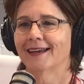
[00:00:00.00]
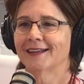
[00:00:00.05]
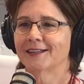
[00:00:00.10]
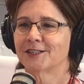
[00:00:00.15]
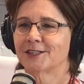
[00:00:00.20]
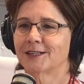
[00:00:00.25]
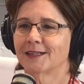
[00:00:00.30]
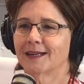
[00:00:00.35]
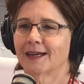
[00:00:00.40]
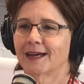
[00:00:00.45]

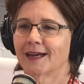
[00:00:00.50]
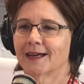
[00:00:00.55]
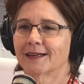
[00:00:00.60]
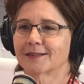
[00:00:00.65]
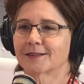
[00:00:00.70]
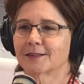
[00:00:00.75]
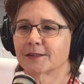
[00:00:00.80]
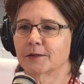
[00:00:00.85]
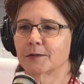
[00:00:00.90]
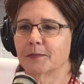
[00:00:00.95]
She
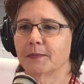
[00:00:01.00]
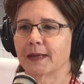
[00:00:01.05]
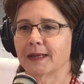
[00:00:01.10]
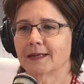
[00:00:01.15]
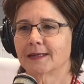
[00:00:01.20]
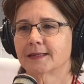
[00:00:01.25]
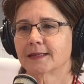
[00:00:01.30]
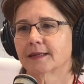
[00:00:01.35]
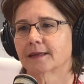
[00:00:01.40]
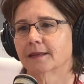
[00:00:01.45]
has an
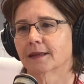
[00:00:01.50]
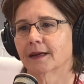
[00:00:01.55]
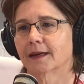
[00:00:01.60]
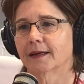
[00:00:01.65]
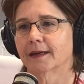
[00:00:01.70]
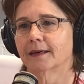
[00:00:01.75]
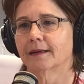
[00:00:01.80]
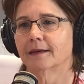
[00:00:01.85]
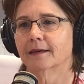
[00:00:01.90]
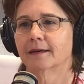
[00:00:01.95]
amazing
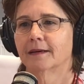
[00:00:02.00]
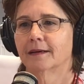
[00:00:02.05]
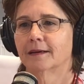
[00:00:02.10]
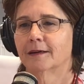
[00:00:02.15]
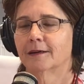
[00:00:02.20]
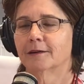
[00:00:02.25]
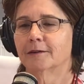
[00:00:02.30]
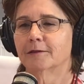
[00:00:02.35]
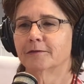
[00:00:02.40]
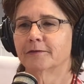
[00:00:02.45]
line
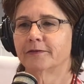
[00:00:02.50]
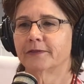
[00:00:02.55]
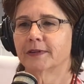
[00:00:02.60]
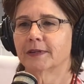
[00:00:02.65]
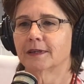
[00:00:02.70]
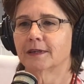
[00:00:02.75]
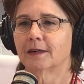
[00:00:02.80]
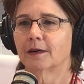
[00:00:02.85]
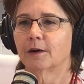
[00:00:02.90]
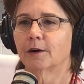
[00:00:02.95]
of
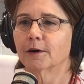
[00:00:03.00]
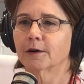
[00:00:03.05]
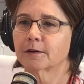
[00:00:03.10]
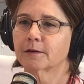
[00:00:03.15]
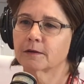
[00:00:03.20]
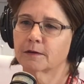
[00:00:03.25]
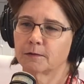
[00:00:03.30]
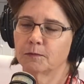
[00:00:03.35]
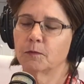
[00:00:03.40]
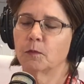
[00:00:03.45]

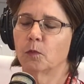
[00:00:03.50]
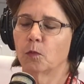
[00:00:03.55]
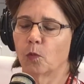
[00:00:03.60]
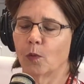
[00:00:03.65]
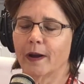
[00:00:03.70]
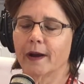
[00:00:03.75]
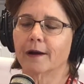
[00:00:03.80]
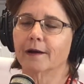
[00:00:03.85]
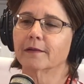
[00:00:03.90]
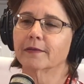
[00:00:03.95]
art
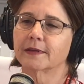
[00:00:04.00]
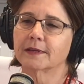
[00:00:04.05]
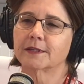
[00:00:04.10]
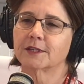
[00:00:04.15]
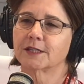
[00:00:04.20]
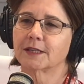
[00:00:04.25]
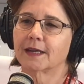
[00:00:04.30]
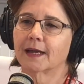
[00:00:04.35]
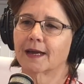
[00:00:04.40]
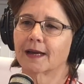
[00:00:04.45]
wear that
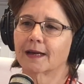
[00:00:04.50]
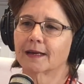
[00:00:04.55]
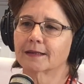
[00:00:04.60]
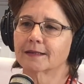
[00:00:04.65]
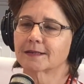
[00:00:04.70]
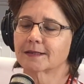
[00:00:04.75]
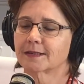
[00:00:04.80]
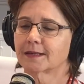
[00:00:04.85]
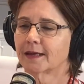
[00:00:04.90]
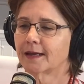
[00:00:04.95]
she
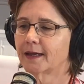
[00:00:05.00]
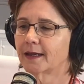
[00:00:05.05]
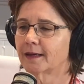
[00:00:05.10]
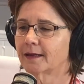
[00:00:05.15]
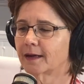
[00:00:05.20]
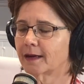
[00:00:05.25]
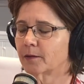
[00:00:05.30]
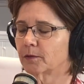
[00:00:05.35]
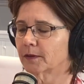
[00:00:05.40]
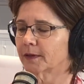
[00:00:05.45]
has,
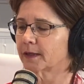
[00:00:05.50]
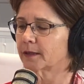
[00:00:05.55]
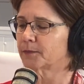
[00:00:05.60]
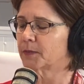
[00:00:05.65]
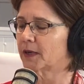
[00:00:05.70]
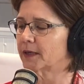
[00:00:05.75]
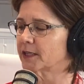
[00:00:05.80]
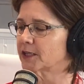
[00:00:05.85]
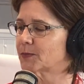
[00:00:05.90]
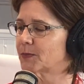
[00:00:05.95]
and I will let
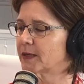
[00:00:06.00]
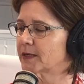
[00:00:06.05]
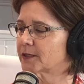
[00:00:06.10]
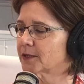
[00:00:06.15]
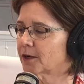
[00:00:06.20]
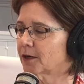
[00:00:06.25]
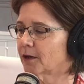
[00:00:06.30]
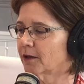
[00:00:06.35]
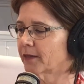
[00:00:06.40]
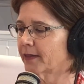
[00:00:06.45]
Bonnie speak
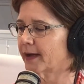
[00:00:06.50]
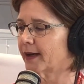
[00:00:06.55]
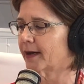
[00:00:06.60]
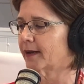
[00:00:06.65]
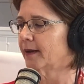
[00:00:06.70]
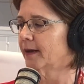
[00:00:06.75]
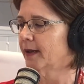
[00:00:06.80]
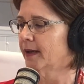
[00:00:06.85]
to all that.